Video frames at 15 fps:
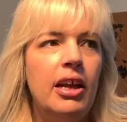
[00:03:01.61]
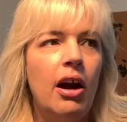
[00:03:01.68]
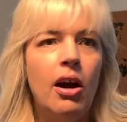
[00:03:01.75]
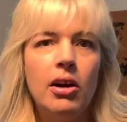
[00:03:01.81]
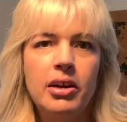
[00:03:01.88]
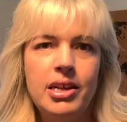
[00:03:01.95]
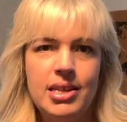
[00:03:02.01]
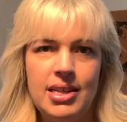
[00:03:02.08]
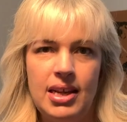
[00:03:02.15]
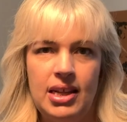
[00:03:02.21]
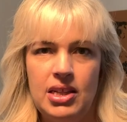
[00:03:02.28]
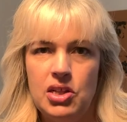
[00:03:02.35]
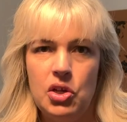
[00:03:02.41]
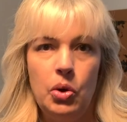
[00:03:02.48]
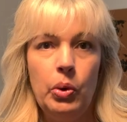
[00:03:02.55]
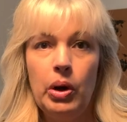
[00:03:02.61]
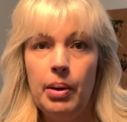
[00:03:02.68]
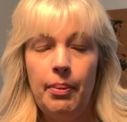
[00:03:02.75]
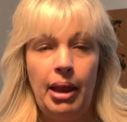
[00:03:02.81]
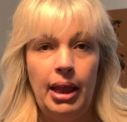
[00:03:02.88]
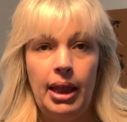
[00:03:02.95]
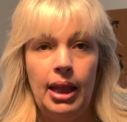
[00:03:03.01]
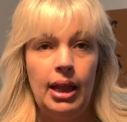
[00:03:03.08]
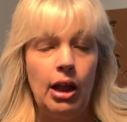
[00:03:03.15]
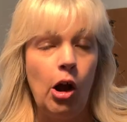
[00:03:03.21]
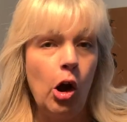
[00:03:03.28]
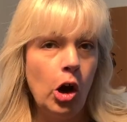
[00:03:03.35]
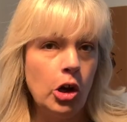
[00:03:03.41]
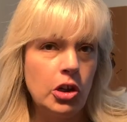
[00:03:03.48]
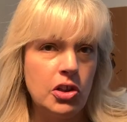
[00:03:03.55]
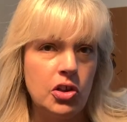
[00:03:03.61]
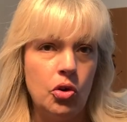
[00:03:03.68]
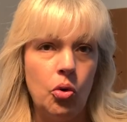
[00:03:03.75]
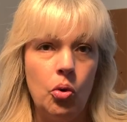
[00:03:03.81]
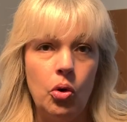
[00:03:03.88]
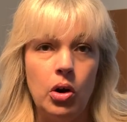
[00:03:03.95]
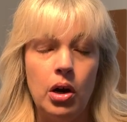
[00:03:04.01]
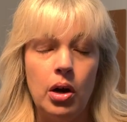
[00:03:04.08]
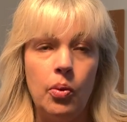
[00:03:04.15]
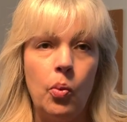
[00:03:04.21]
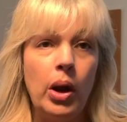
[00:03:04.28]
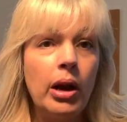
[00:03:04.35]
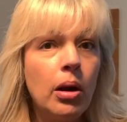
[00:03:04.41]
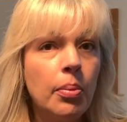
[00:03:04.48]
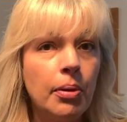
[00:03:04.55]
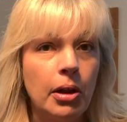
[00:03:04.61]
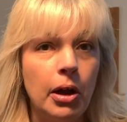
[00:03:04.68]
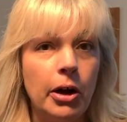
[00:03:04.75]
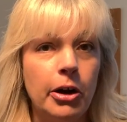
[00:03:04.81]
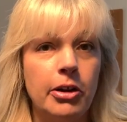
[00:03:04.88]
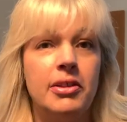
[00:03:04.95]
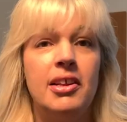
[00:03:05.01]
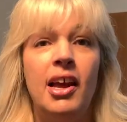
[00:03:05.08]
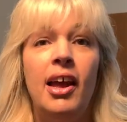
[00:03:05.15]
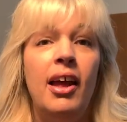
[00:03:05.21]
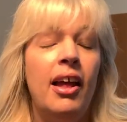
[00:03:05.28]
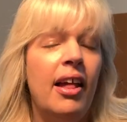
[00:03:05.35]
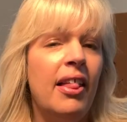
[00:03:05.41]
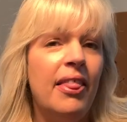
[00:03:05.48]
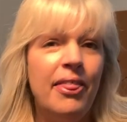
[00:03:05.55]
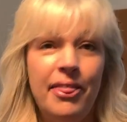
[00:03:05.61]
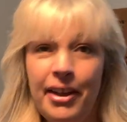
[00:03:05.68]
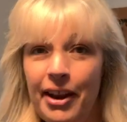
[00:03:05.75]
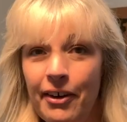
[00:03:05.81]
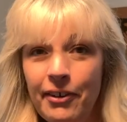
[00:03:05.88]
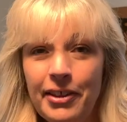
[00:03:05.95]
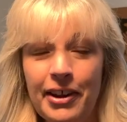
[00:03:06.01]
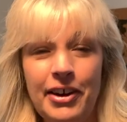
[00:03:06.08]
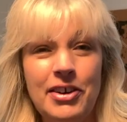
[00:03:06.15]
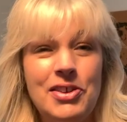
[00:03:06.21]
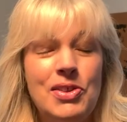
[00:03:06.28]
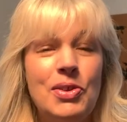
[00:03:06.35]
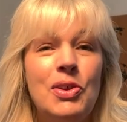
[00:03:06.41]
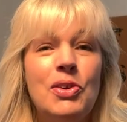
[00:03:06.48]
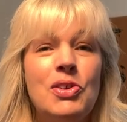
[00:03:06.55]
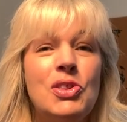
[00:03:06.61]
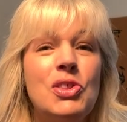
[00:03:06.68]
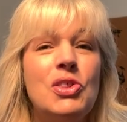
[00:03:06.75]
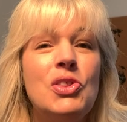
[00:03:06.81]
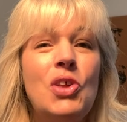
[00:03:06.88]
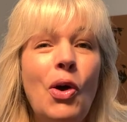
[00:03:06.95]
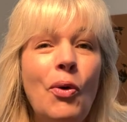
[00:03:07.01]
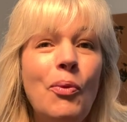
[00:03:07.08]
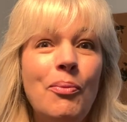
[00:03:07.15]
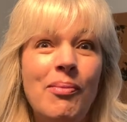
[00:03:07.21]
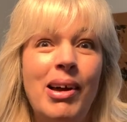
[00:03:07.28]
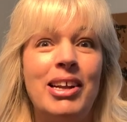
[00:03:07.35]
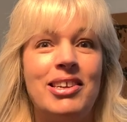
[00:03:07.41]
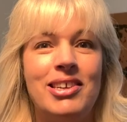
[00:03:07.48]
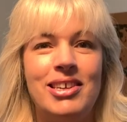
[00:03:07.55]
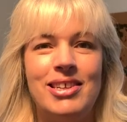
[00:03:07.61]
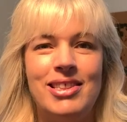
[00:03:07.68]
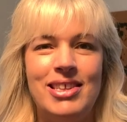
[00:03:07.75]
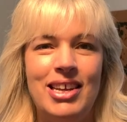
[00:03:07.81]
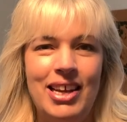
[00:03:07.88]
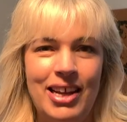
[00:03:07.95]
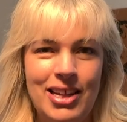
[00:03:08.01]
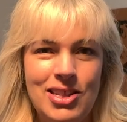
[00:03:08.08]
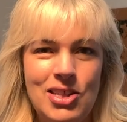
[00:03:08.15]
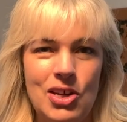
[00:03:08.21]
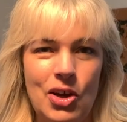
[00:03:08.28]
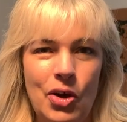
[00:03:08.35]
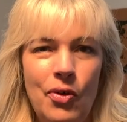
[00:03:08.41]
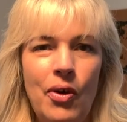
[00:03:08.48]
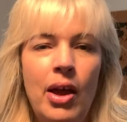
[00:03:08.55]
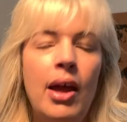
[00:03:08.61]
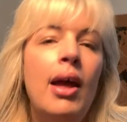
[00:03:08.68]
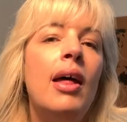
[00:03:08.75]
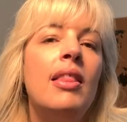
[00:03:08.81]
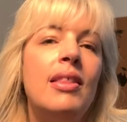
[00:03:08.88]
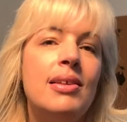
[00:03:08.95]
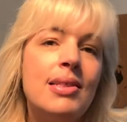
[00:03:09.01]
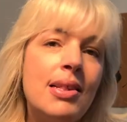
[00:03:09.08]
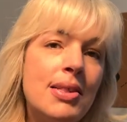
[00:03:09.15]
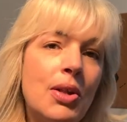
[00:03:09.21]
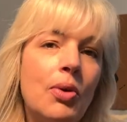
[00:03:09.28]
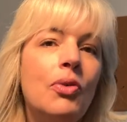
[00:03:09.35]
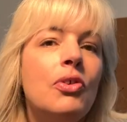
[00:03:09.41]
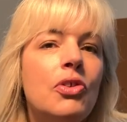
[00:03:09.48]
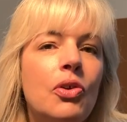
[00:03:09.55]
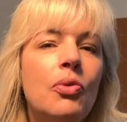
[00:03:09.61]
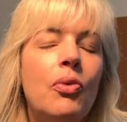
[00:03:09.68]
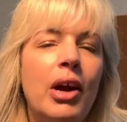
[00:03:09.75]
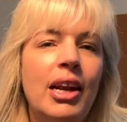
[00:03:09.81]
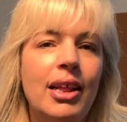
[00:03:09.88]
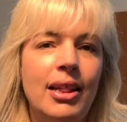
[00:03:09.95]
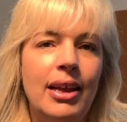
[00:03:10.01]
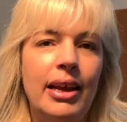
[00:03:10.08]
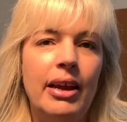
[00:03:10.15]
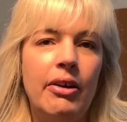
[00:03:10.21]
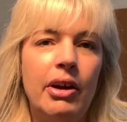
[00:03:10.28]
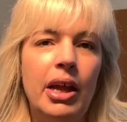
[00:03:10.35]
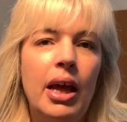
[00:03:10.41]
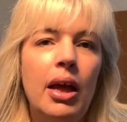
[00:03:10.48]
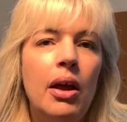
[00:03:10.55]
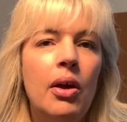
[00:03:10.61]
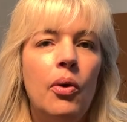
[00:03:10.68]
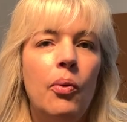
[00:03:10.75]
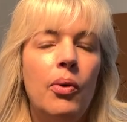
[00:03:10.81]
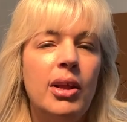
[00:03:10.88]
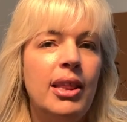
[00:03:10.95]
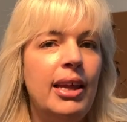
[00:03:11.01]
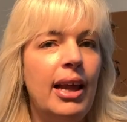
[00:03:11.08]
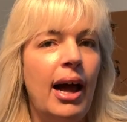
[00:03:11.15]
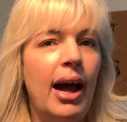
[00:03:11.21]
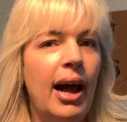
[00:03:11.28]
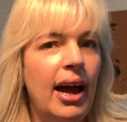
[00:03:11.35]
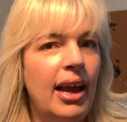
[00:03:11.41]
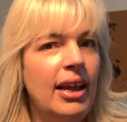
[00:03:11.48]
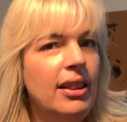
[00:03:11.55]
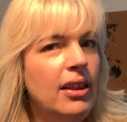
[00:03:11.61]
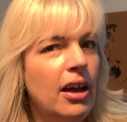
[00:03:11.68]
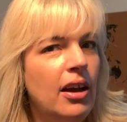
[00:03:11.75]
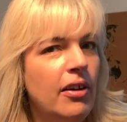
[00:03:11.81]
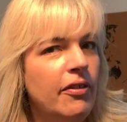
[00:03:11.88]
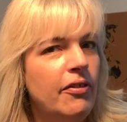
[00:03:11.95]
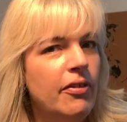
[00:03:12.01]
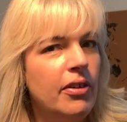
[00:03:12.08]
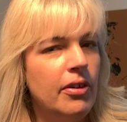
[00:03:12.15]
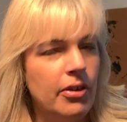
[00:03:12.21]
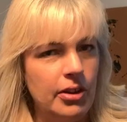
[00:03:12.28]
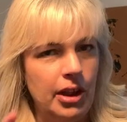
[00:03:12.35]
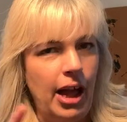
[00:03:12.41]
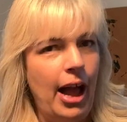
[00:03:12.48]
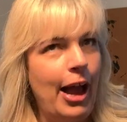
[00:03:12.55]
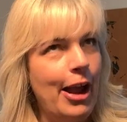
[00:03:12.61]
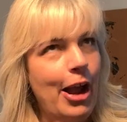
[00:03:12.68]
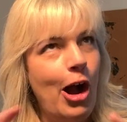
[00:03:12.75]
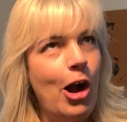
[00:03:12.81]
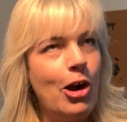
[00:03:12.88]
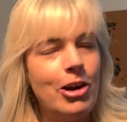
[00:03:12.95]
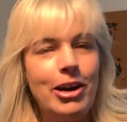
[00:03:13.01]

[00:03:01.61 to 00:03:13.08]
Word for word: artisans who are making art or wearable art they're there. So there's so much to see and do. This is also right in the area where the I love or the I heart